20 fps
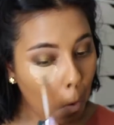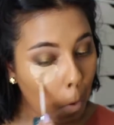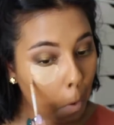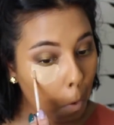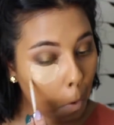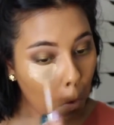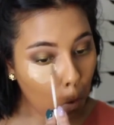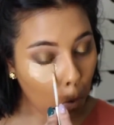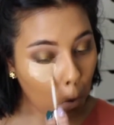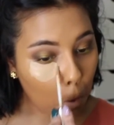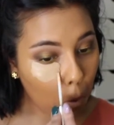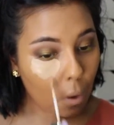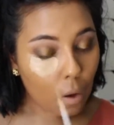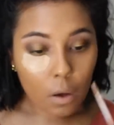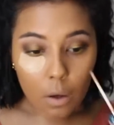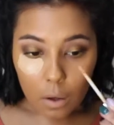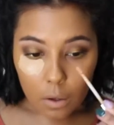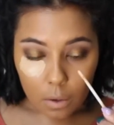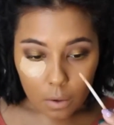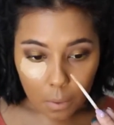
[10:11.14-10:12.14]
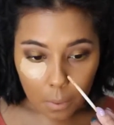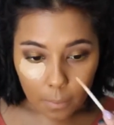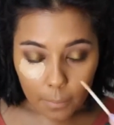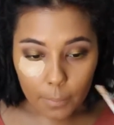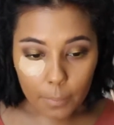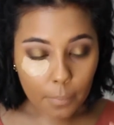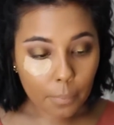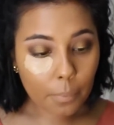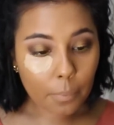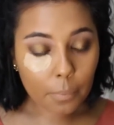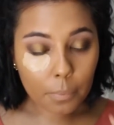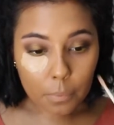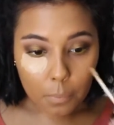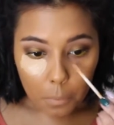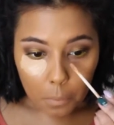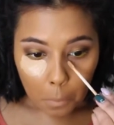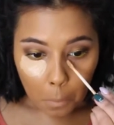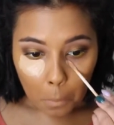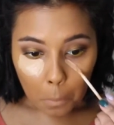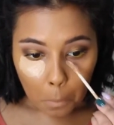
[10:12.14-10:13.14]
now I'm going to go in with my Naked Skin
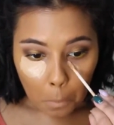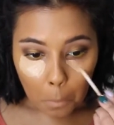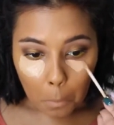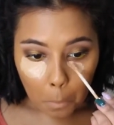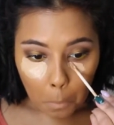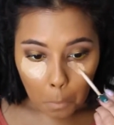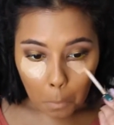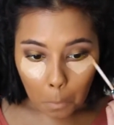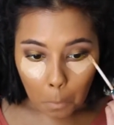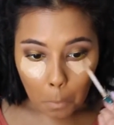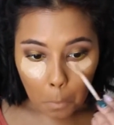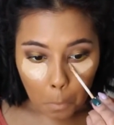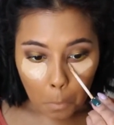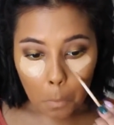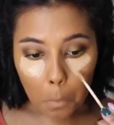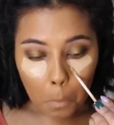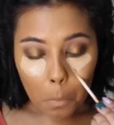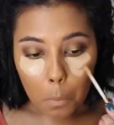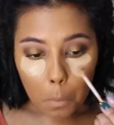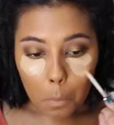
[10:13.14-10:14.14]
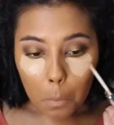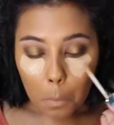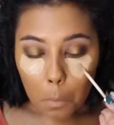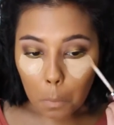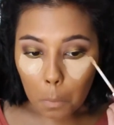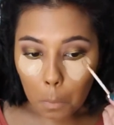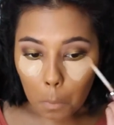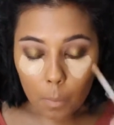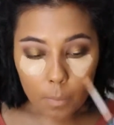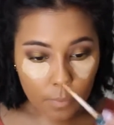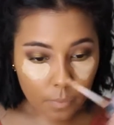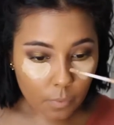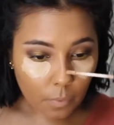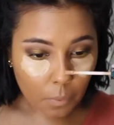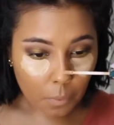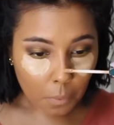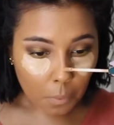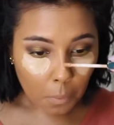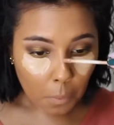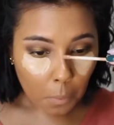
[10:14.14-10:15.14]
Concealer from Urban Decay. I'm in the
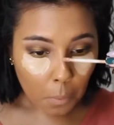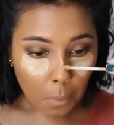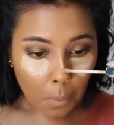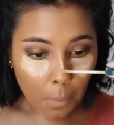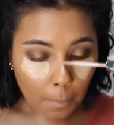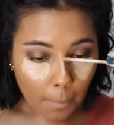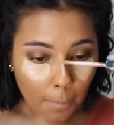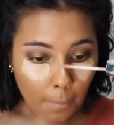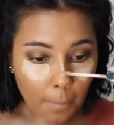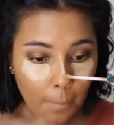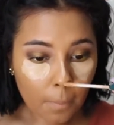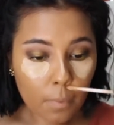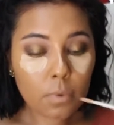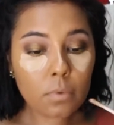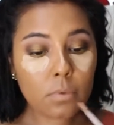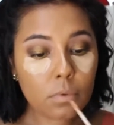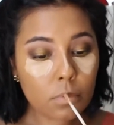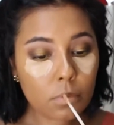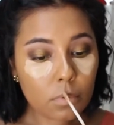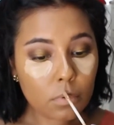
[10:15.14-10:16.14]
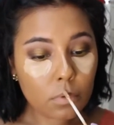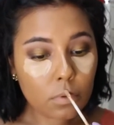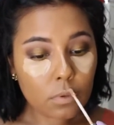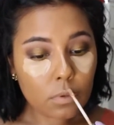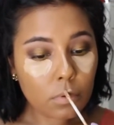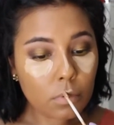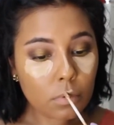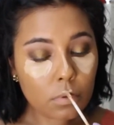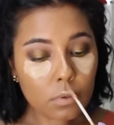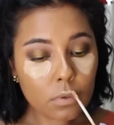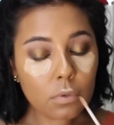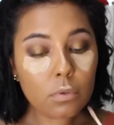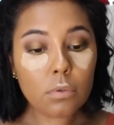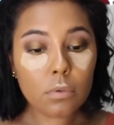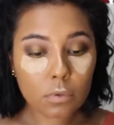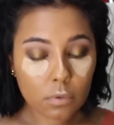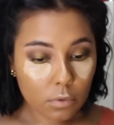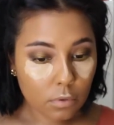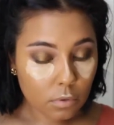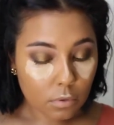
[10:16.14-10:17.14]
shade Medium Neutral.
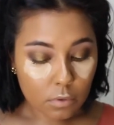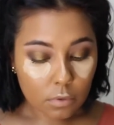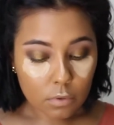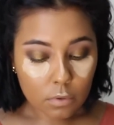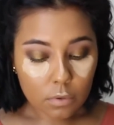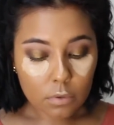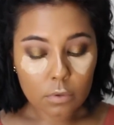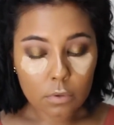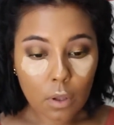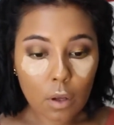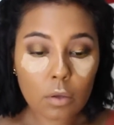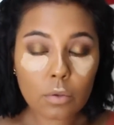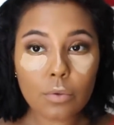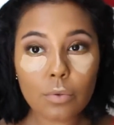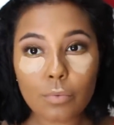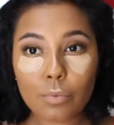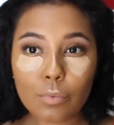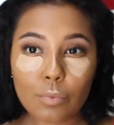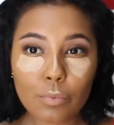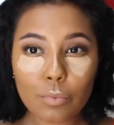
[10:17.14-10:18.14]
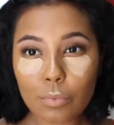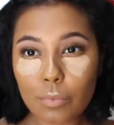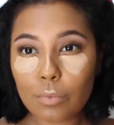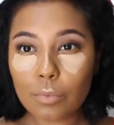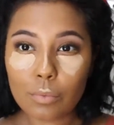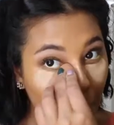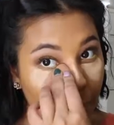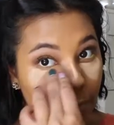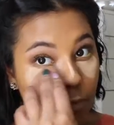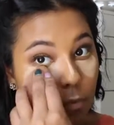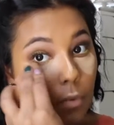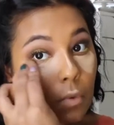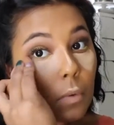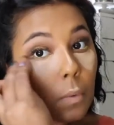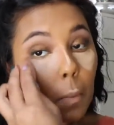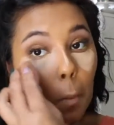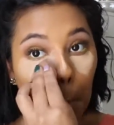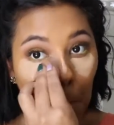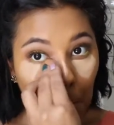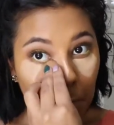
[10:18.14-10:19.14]
So I'm just applying this in the, all the
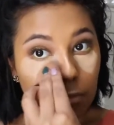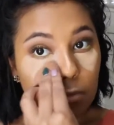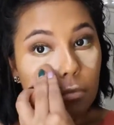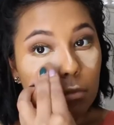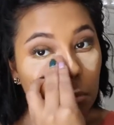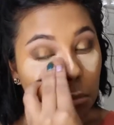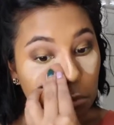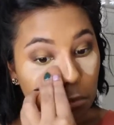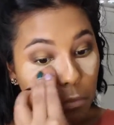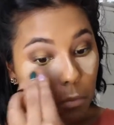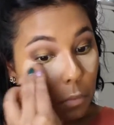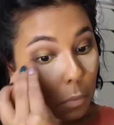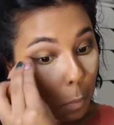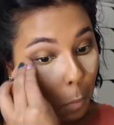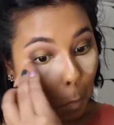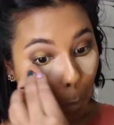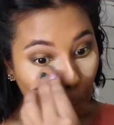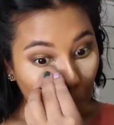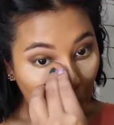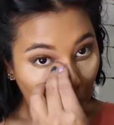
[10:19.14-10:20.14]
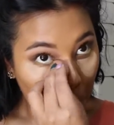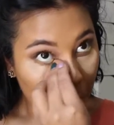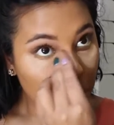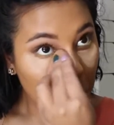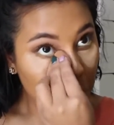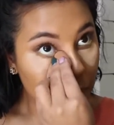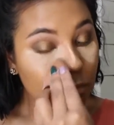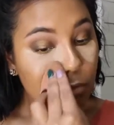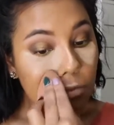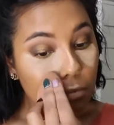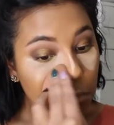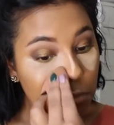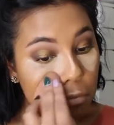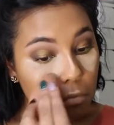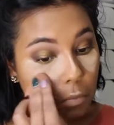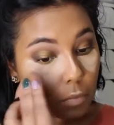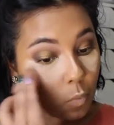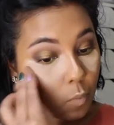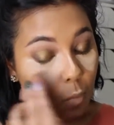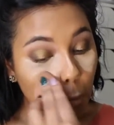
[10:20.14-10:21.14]
highlighted areas. And I'm going to blend
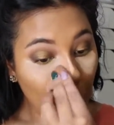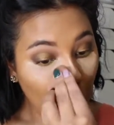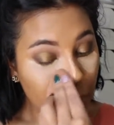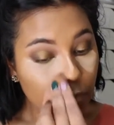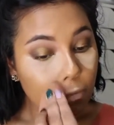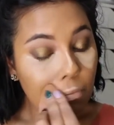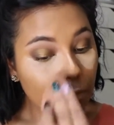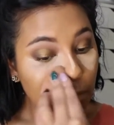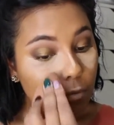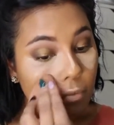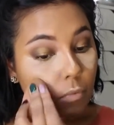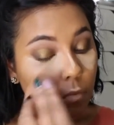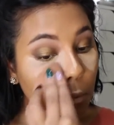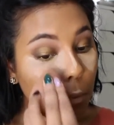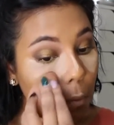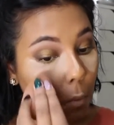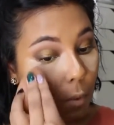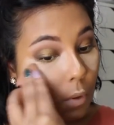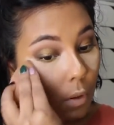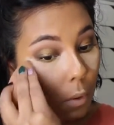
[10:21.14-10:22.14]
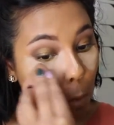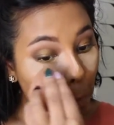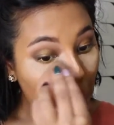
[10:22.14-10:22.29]
this out with my Beauty Blender.